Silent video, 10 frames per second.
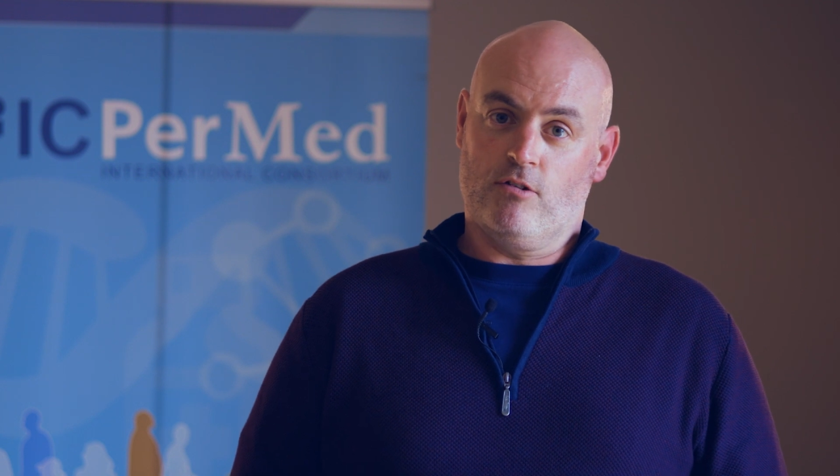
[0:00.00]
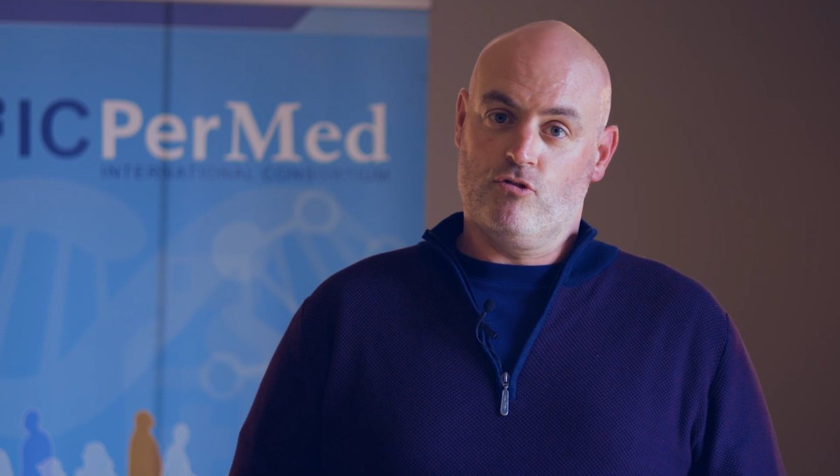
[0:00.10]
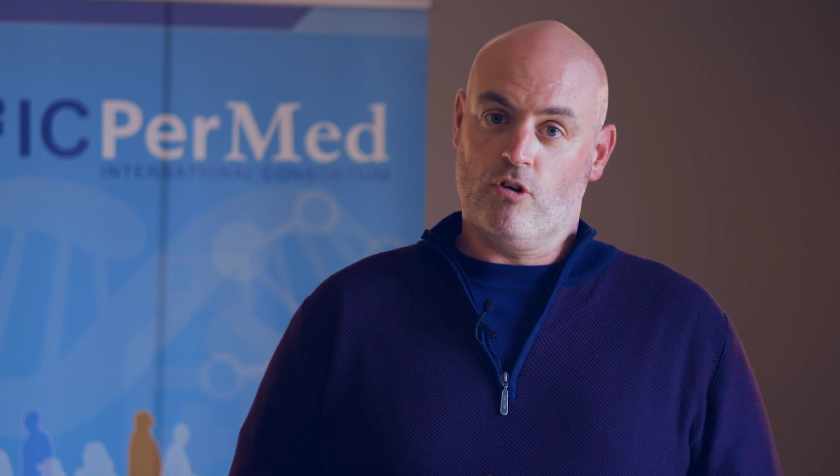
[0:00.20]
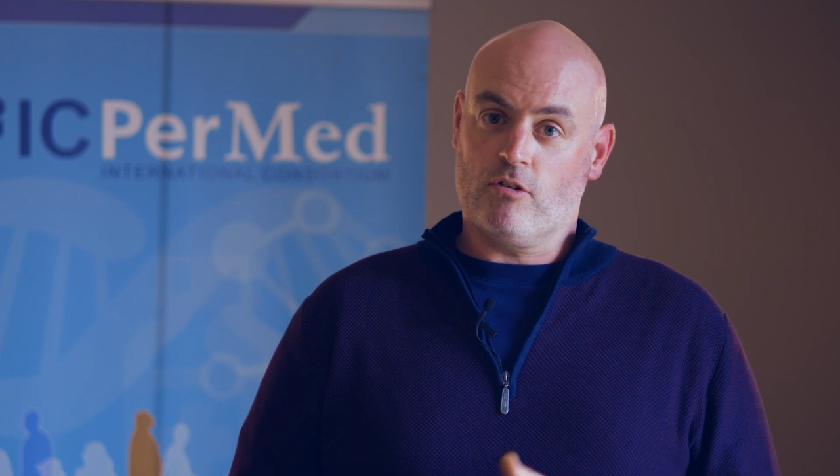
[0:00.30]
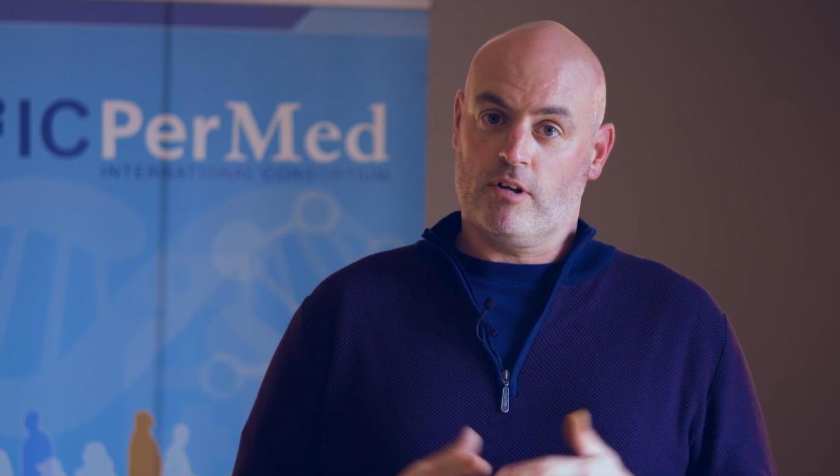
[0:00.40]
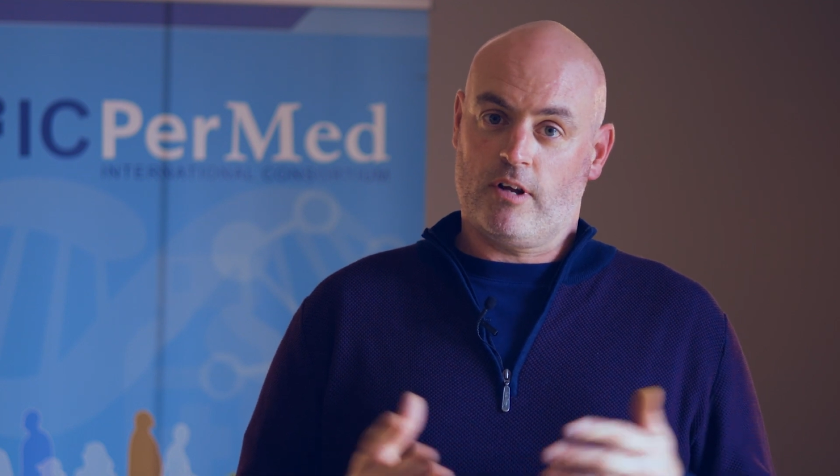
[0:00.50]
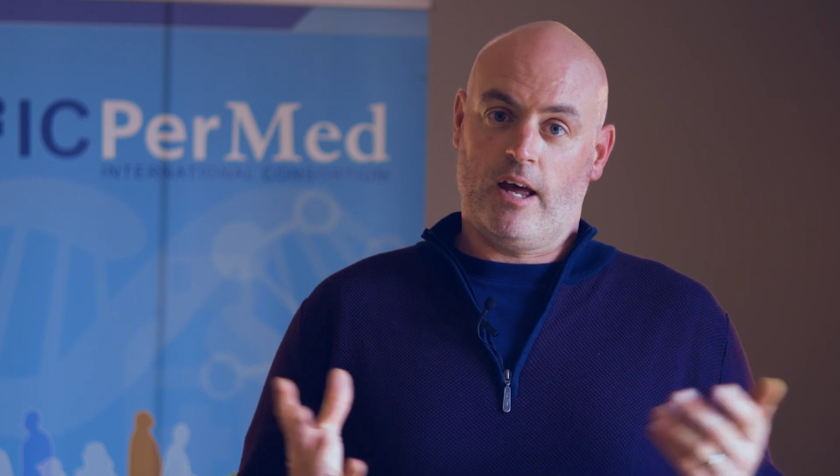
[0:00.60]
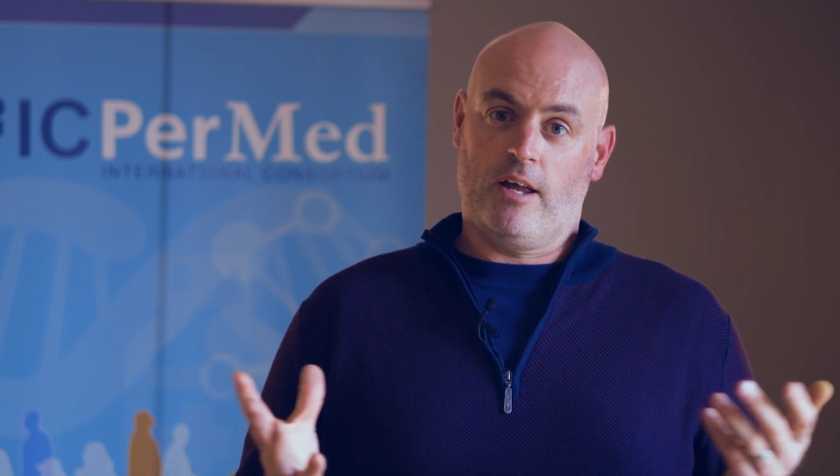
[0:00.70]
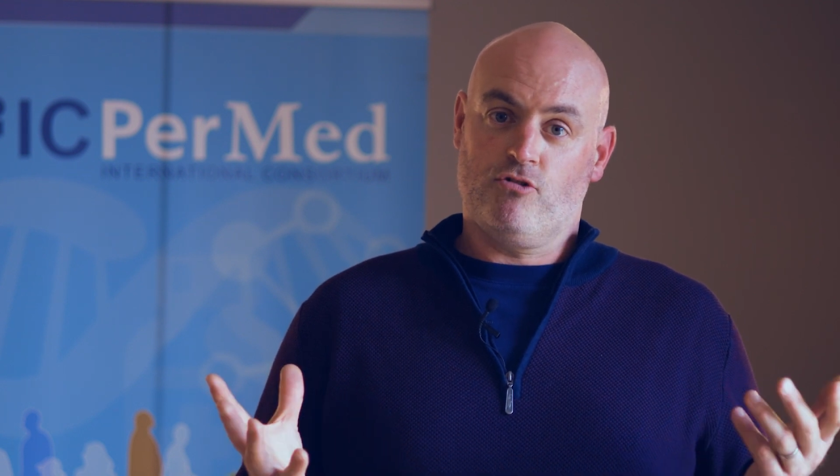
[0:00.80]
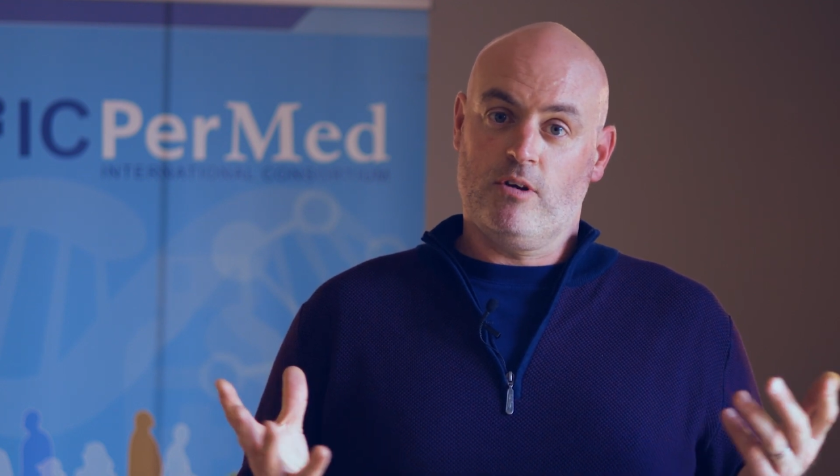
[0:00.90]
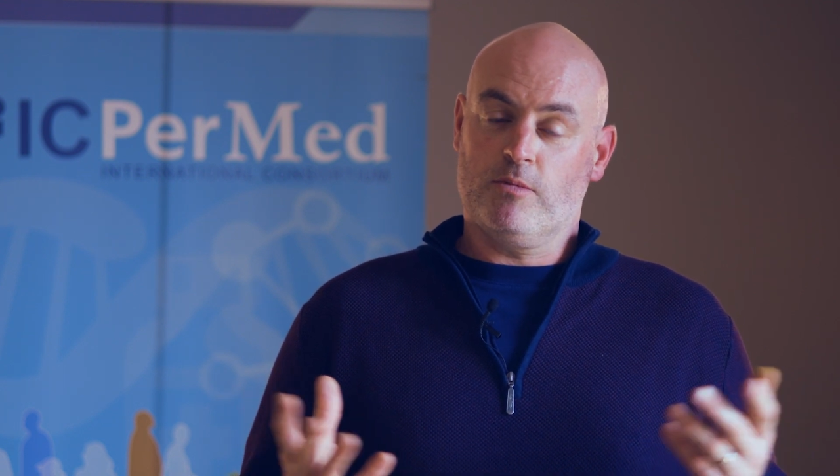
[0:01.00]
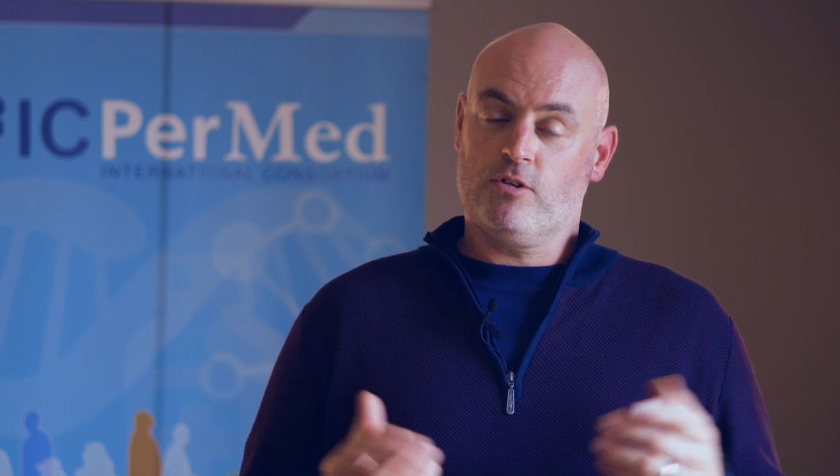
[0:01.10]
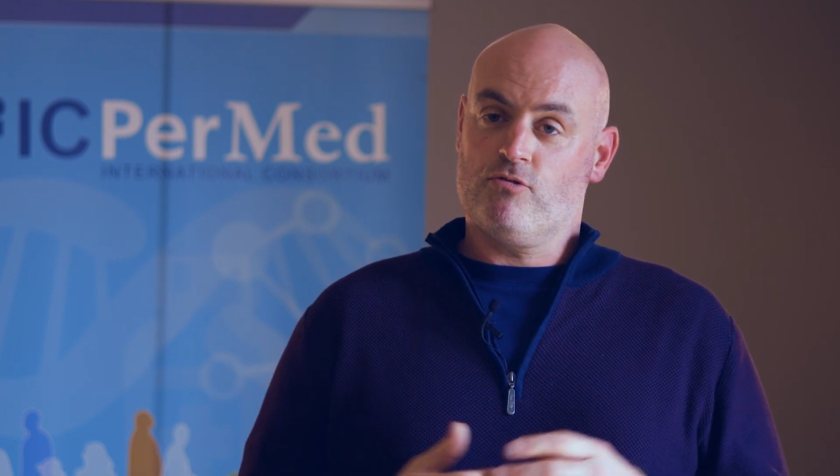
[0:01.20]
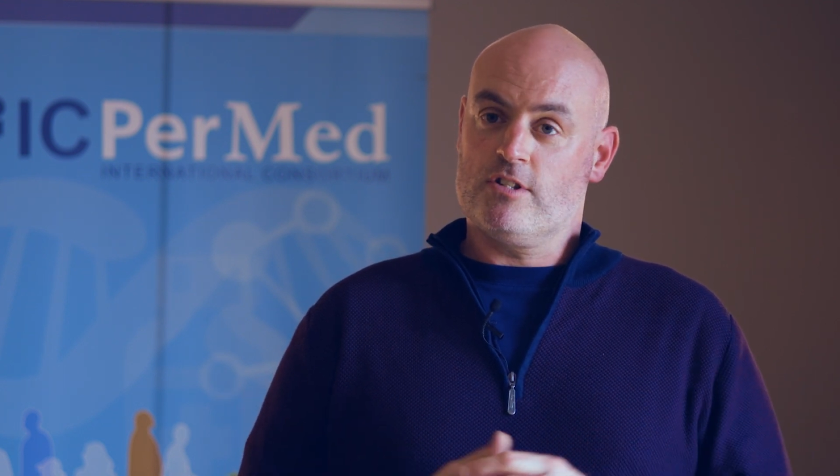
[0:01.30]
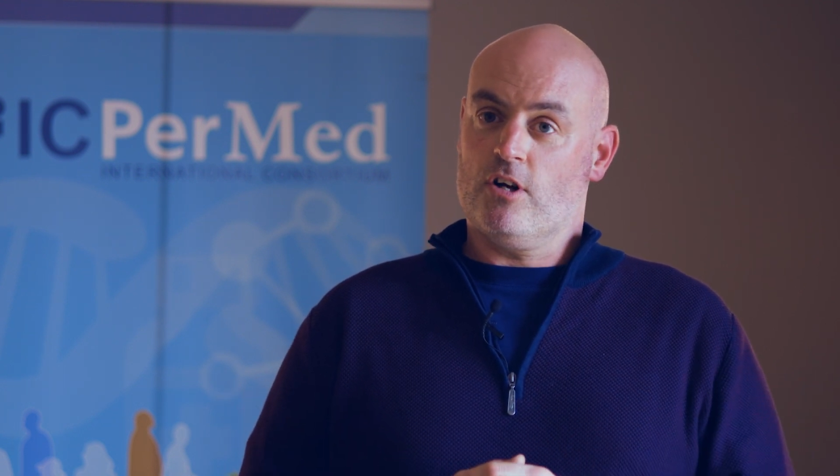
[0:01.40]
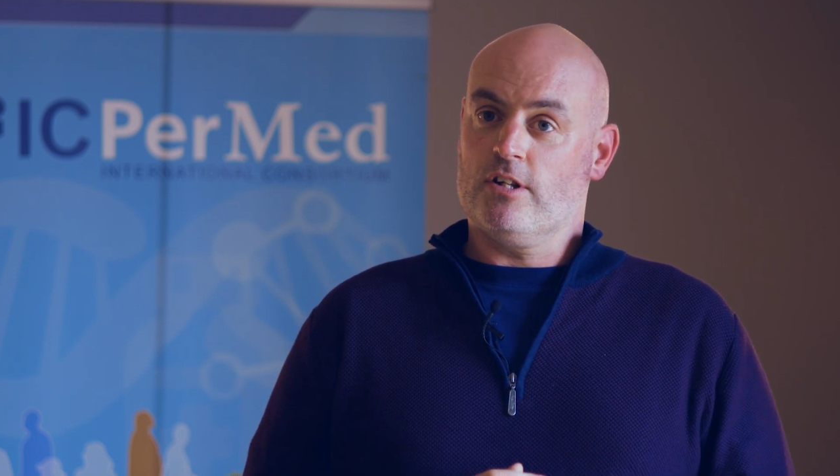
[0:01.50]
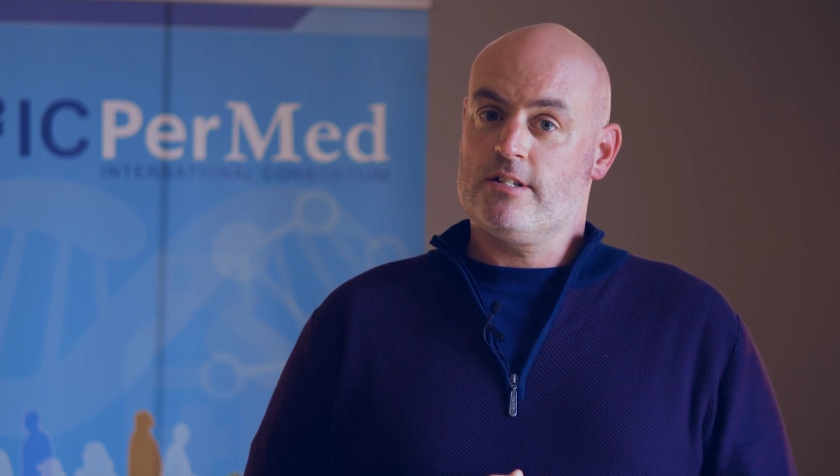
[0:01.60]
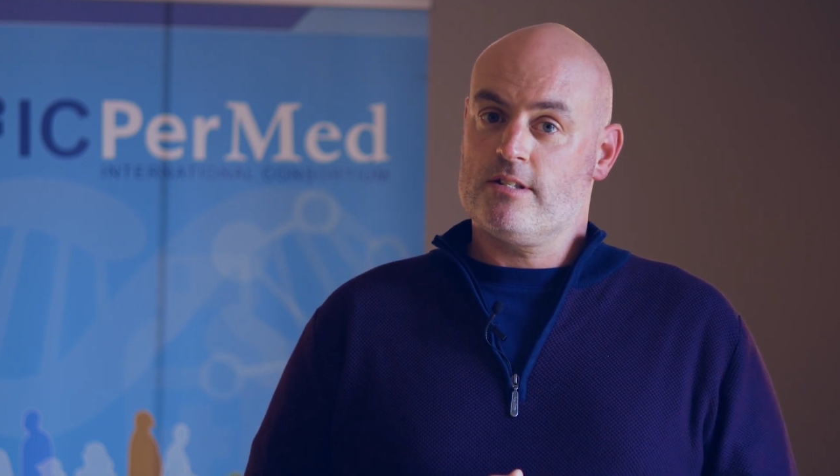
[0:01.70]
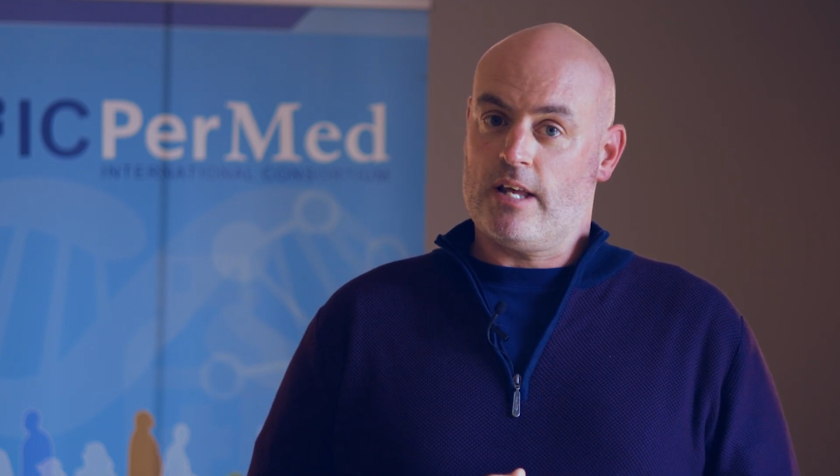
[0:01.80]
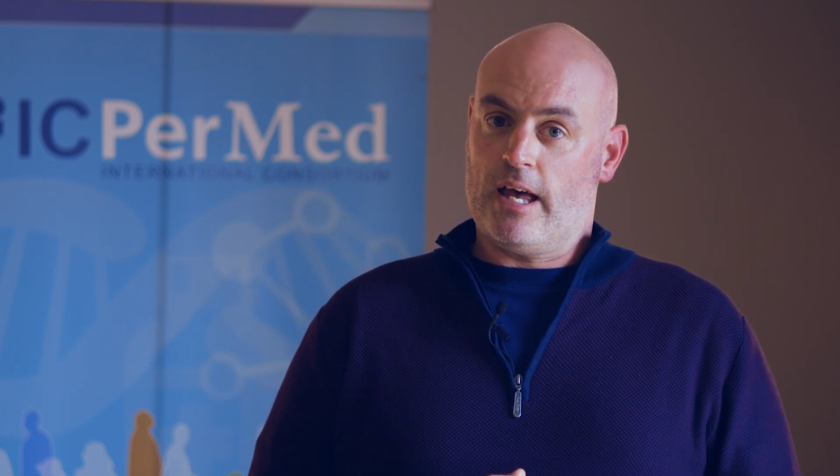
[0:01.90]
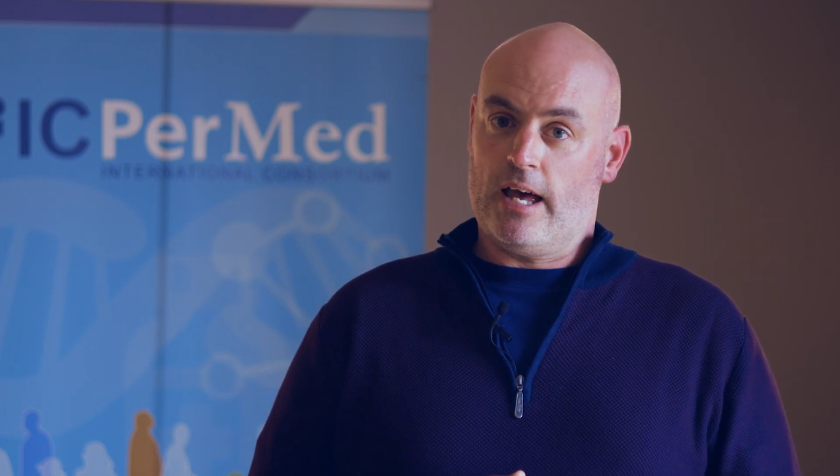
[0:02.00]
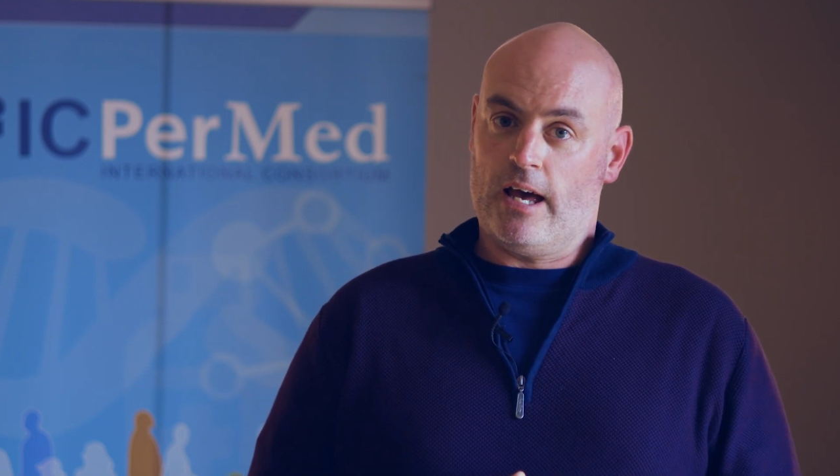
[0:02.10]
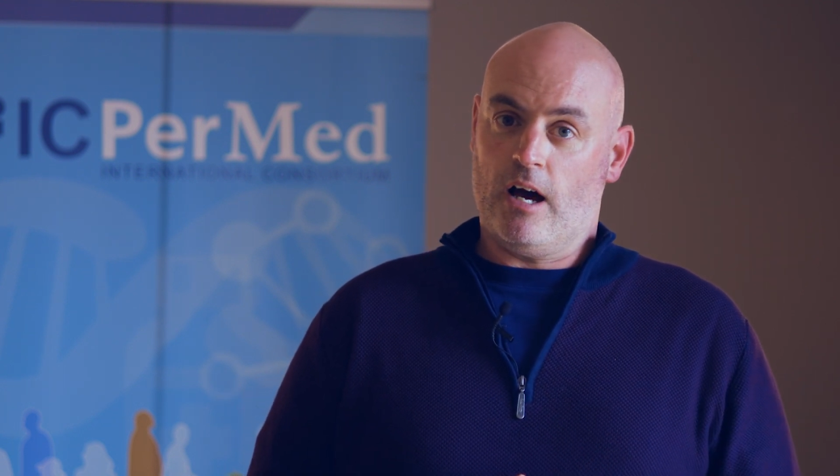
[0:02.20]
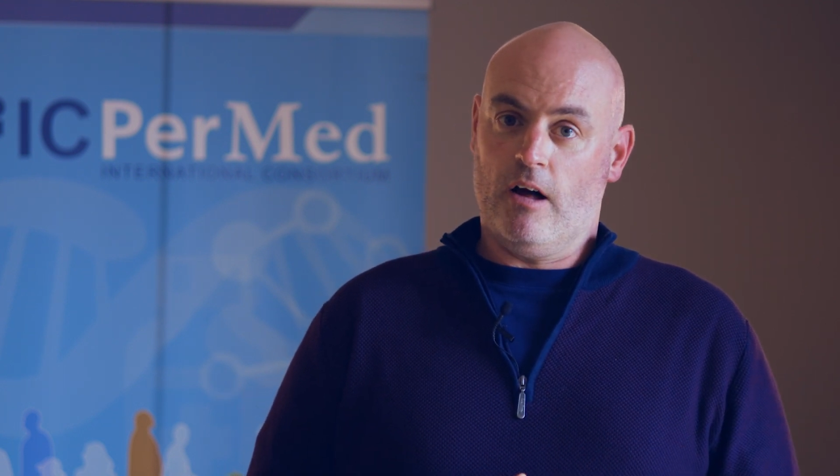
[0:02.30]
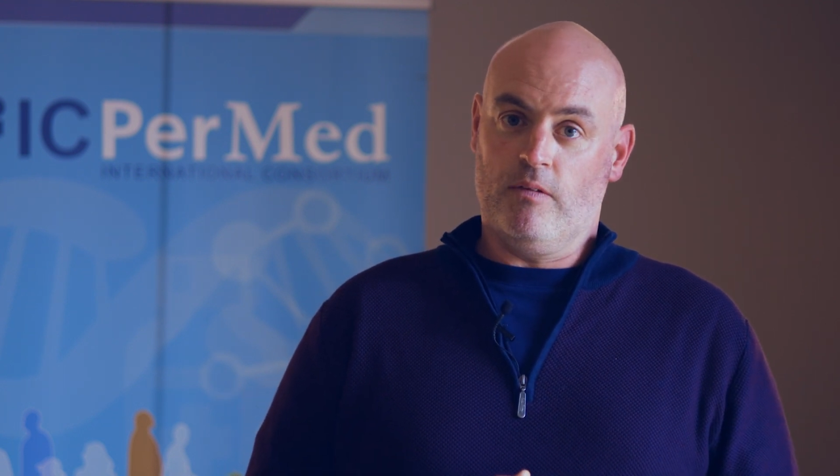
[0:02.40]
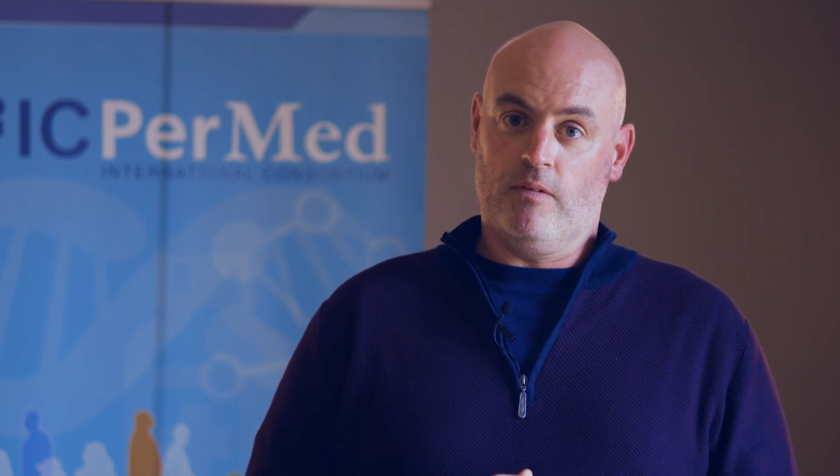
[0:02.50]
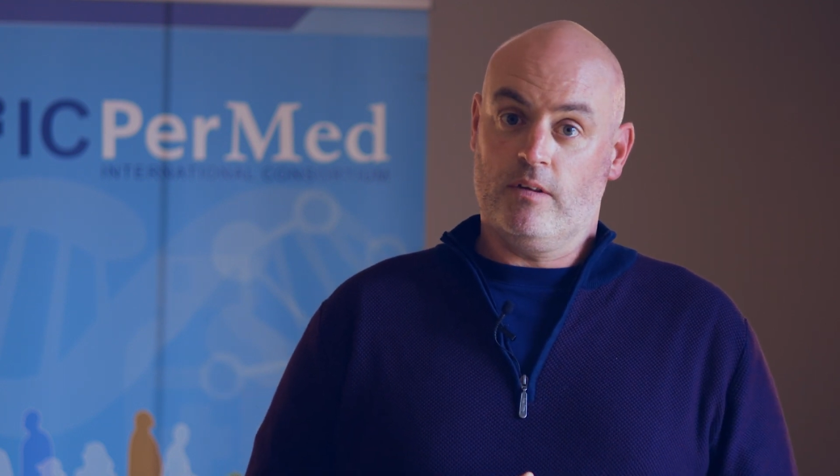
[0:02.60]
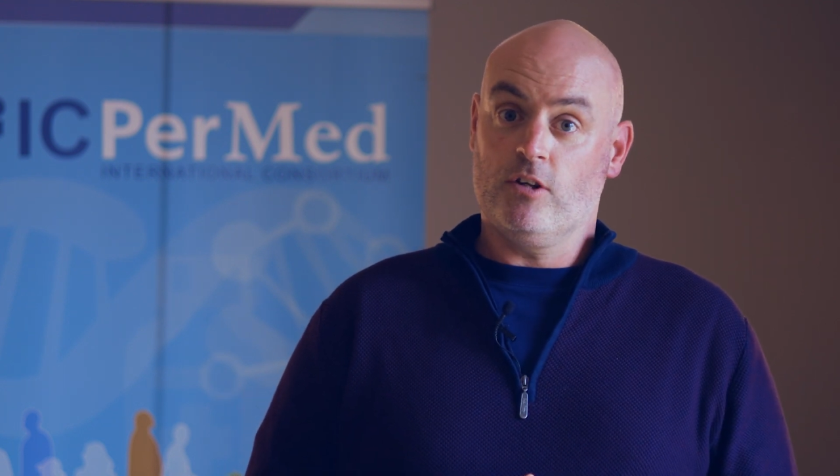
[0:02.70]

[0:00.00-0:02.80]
drug treatment results on